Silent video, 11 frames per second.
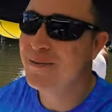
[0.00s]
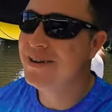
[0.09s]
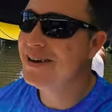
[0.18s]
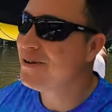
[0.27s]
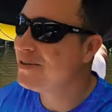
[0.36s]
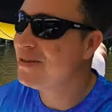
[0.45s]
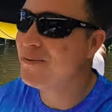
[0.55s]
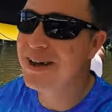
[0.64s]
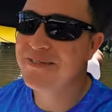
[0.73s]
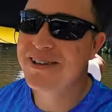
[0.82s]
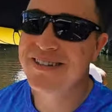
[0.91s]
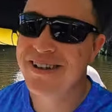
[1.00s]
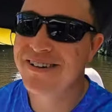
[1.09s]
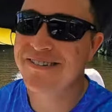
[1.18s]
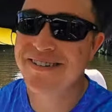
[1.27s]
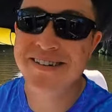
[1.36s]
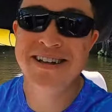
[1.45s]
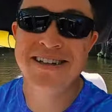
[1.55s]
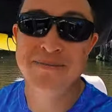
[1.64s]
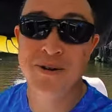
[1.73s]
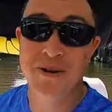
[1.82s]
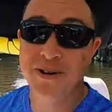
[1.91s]
We know when the wife gets hungry, she
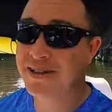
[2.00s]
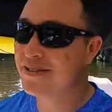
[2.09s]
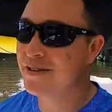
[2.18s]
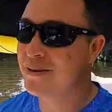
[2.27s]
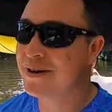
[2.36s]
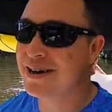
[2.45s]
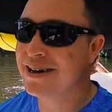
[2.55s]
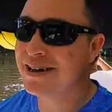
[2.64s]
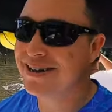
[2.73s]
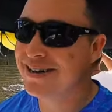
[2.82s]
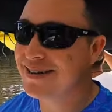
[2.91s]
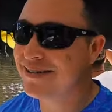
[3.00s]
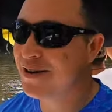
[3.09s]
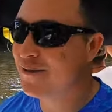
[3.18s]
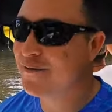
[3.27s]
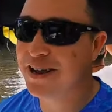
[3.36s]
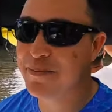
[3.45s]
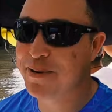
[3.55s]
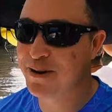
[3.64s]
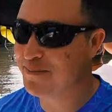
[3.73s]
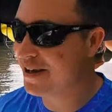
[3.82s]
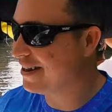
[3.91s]
gets moody. So uh, let's go fill up
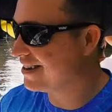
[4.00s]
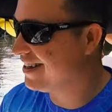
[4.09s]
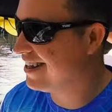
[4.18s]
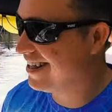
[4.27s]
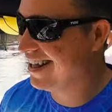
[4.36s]
her belly.